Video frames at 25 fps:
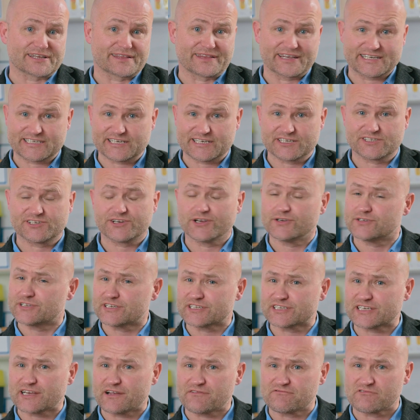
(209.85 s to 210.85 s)
and this is due
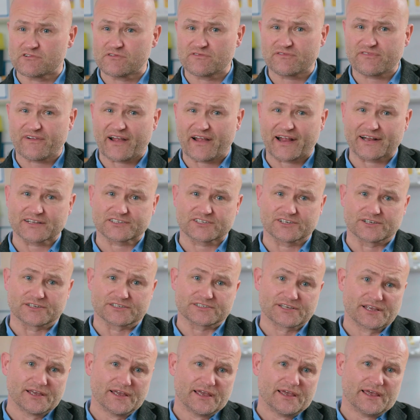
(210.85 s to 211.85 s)
to several
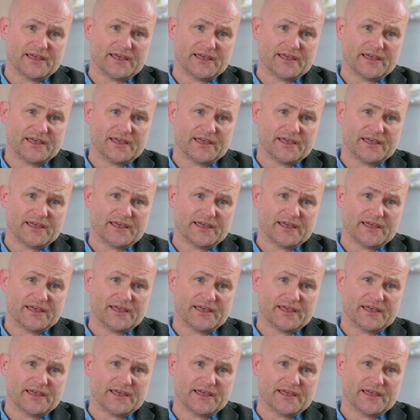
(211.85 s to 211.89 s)
factors.